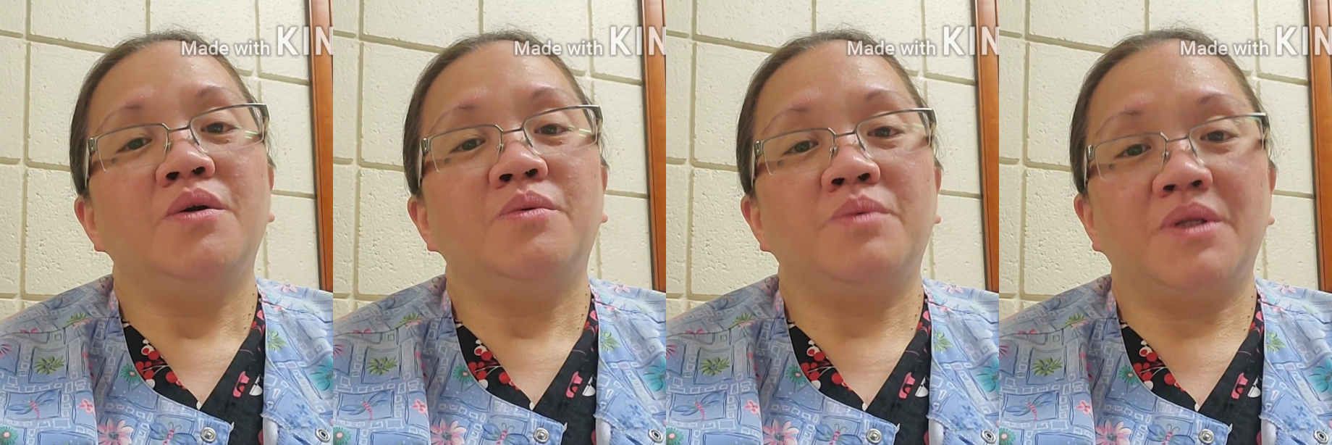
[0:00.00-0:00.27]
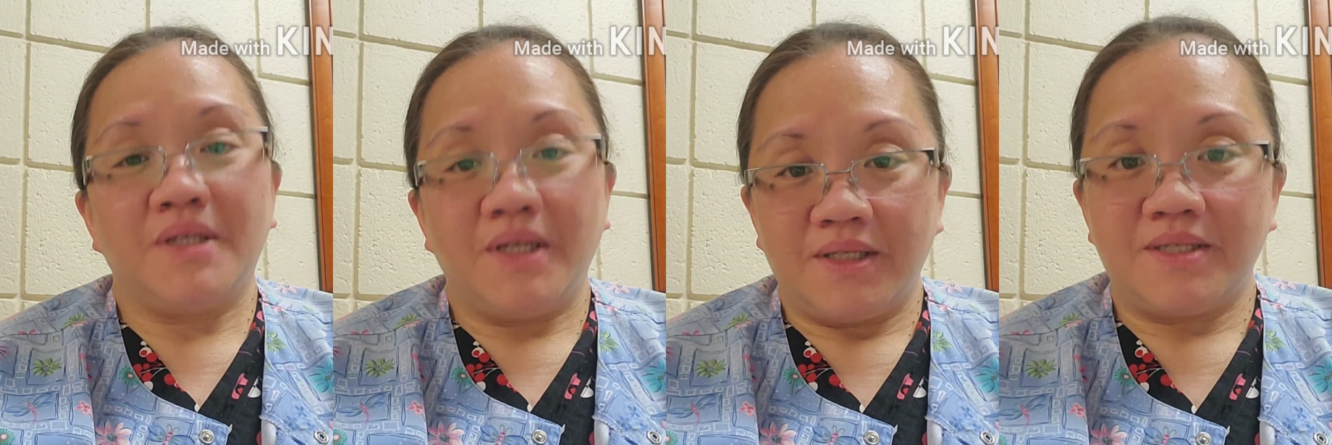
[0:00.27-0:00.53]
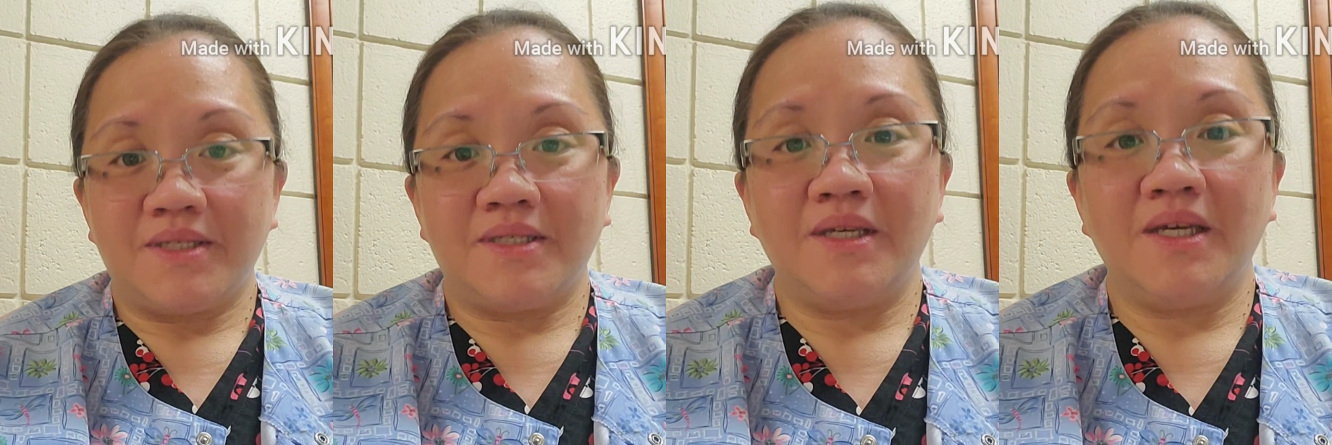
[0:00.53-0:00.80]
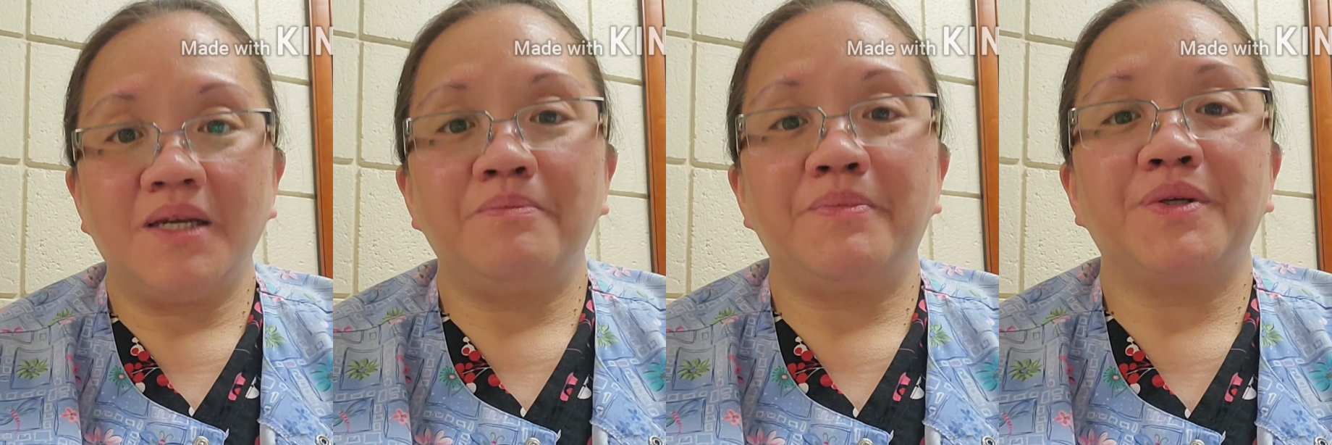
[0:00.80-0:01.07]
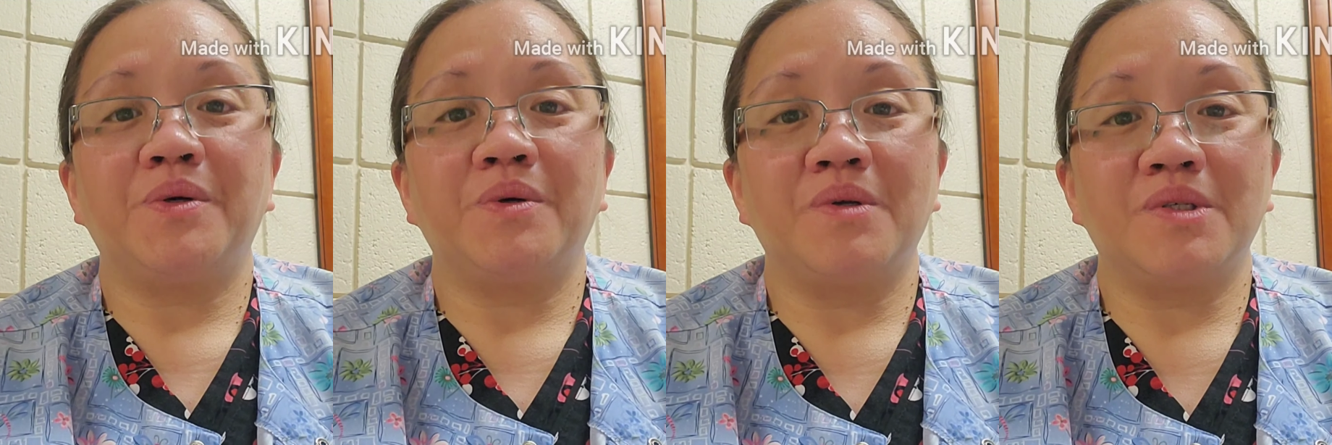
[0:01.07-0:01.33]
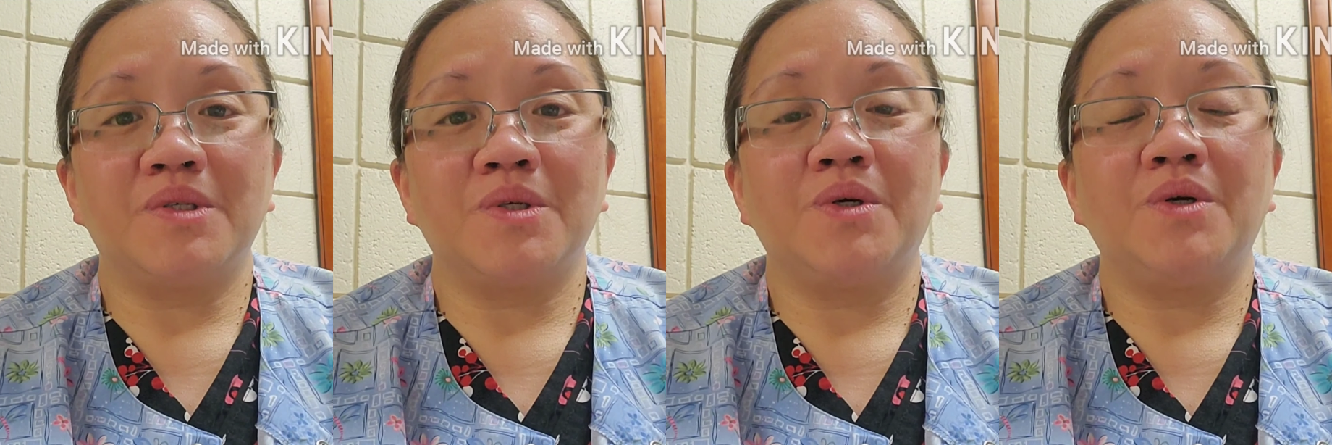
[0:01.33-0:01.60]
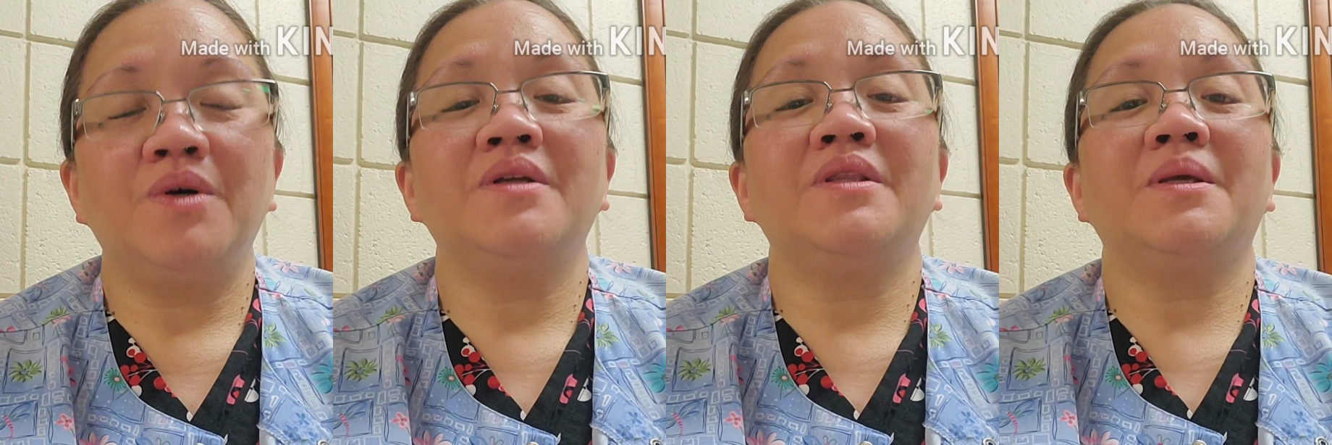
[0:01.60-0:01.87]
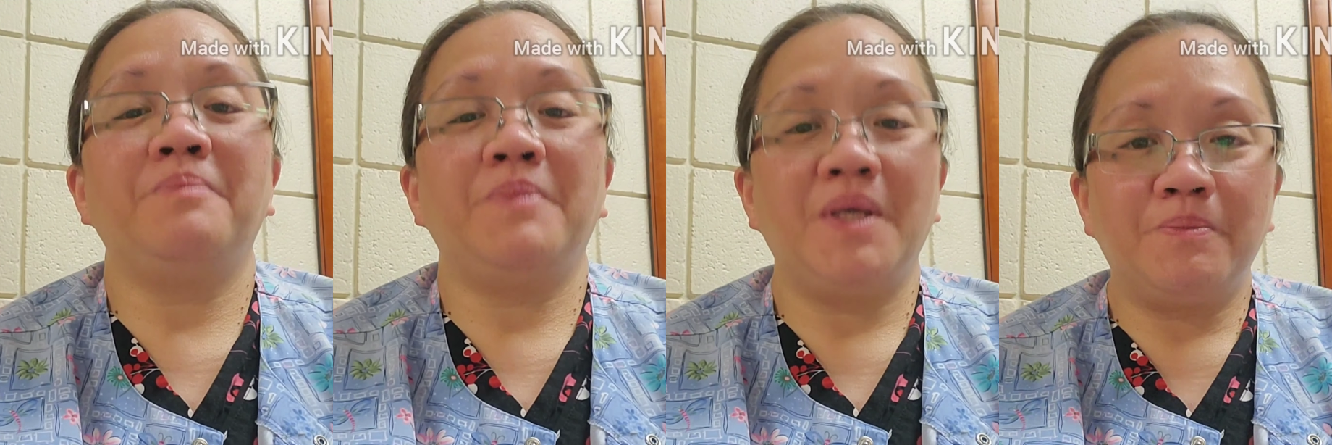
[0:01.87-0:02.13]
will get sick but also
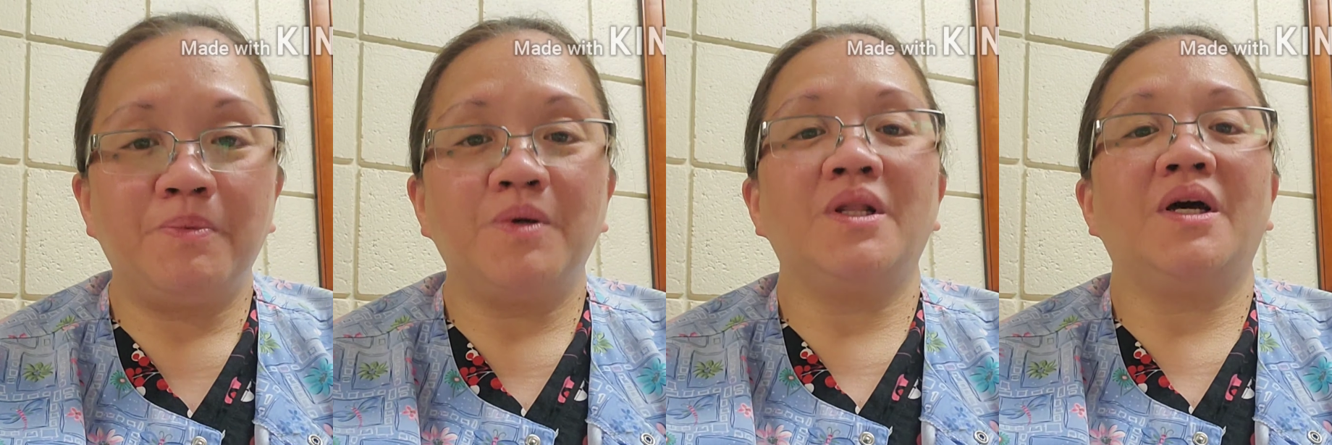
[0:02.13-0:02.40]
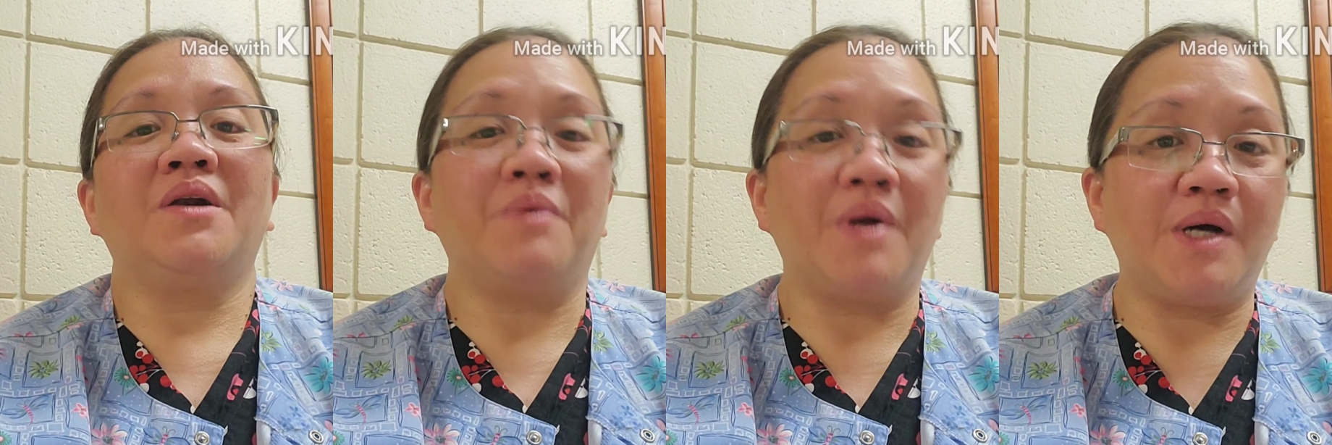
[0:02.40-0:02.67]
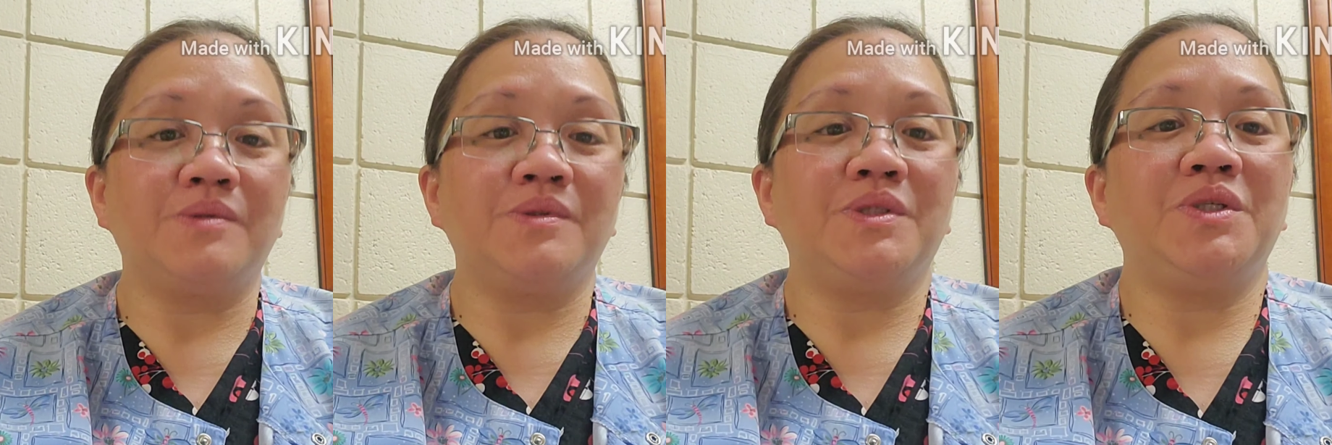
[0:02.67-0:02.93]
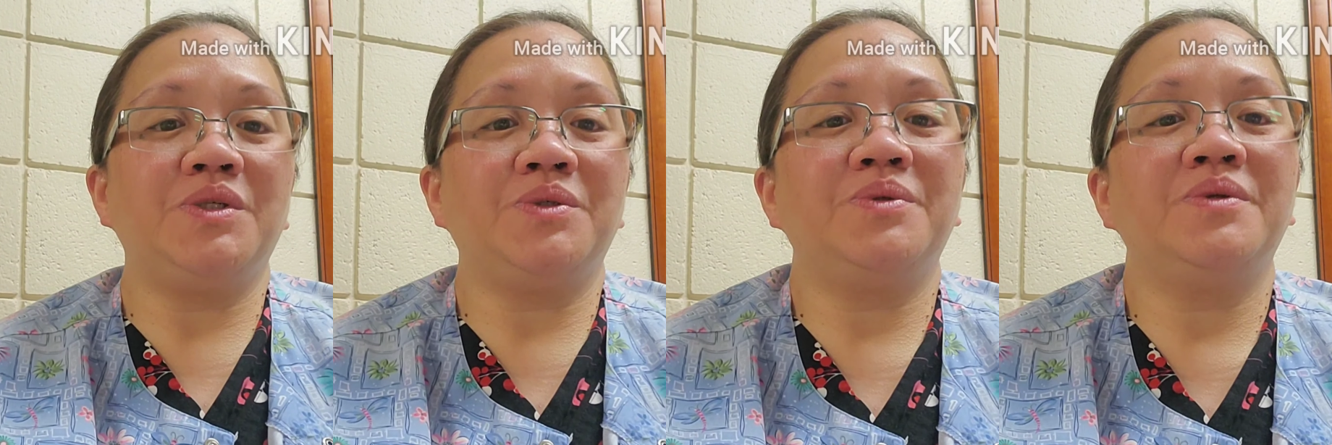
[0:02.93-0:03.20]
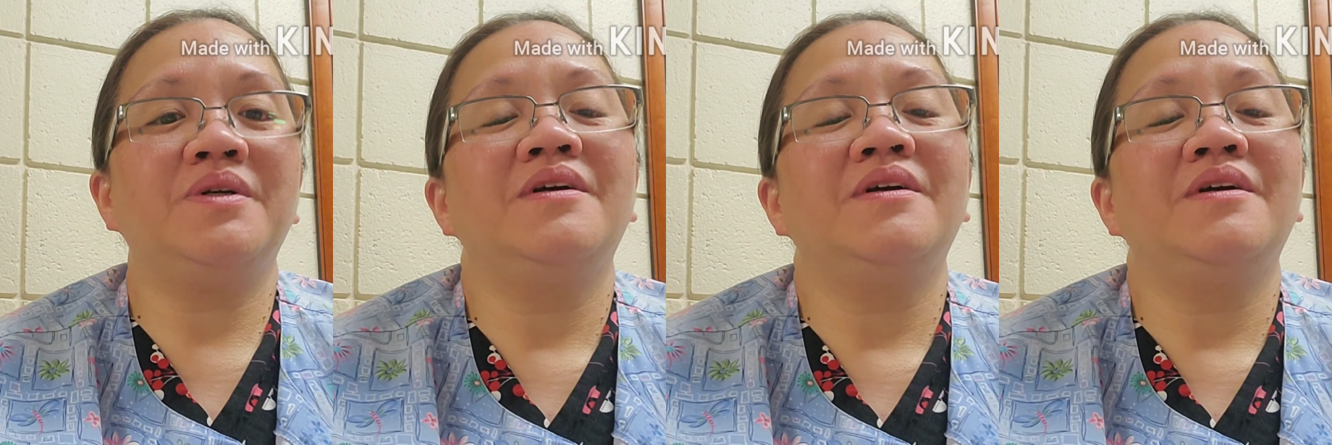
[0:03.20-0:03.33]
the people around you